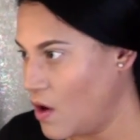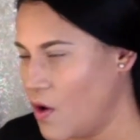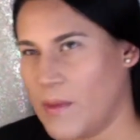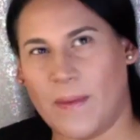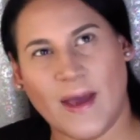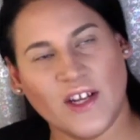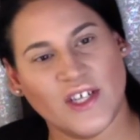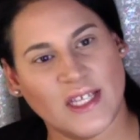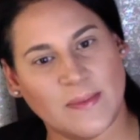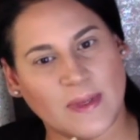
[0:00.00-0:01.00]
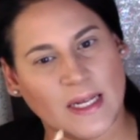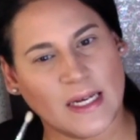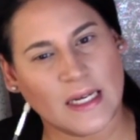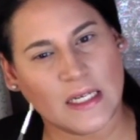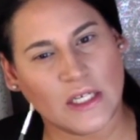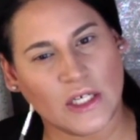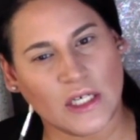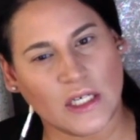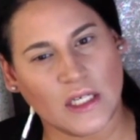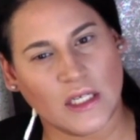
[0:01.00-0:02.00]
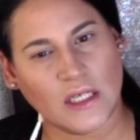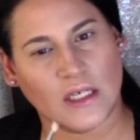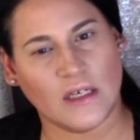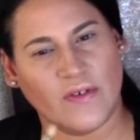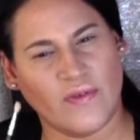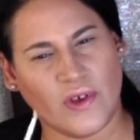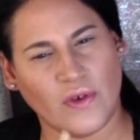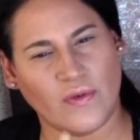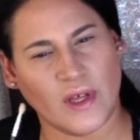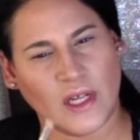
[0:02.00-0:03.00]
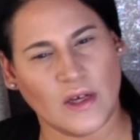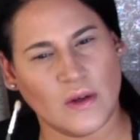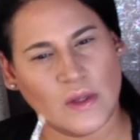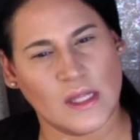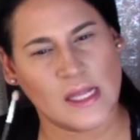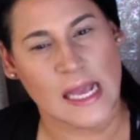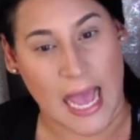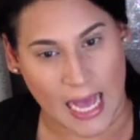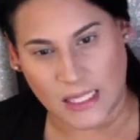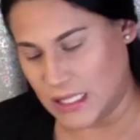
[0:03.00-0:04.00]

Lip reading: or maybe I should split it into a few videos. Yes.